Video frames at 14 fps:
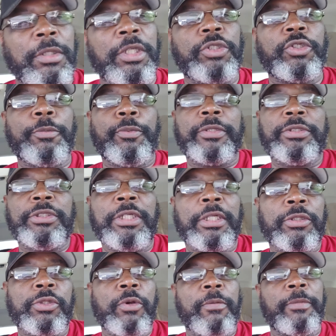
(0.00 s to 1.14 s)
It's your boy G
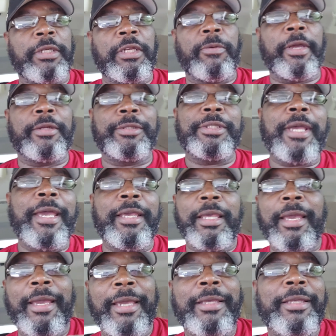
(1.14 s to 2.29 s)
underscore Money Raiders,
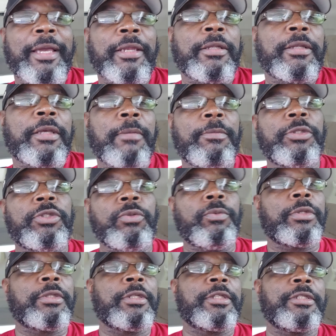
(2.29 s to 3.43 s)
aka Gaming, coming to you
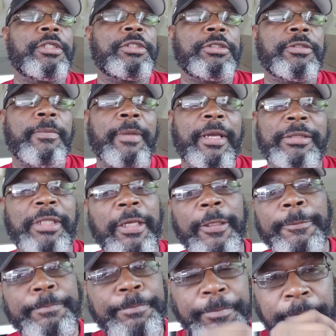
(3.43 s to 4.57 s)
with another edition of my take.
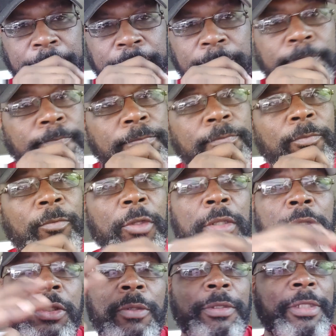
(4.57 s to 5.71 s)

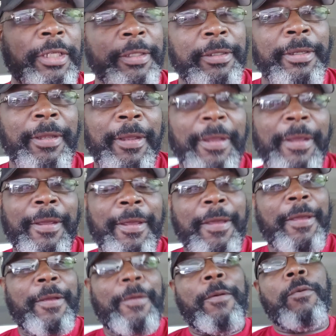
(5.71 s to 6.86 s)
So look,
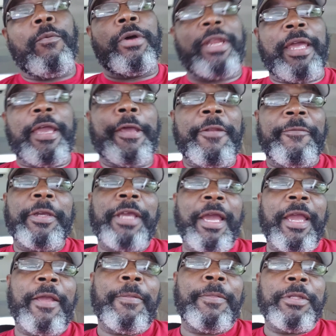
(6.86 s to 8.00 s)
what a hell of a
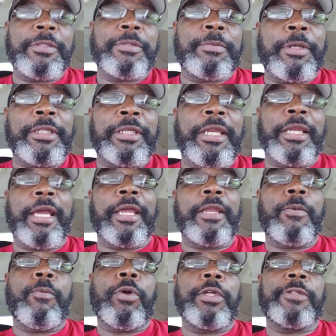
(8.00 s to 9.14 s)
game this Monday night
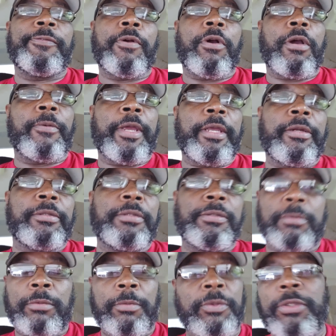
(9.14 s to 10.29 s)
it was for our Raiders.
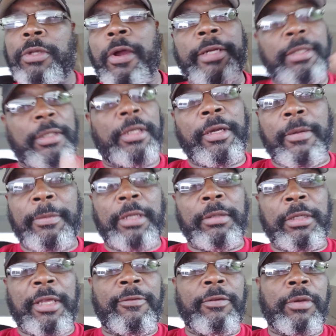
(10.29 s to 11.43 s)
I'm sorry I didn't come in and
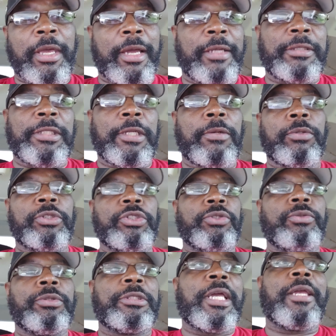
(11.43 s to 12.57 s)
give you a content on
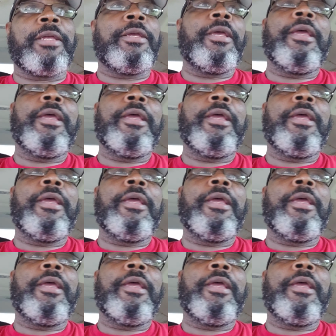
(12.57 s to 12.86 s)
Tuesday.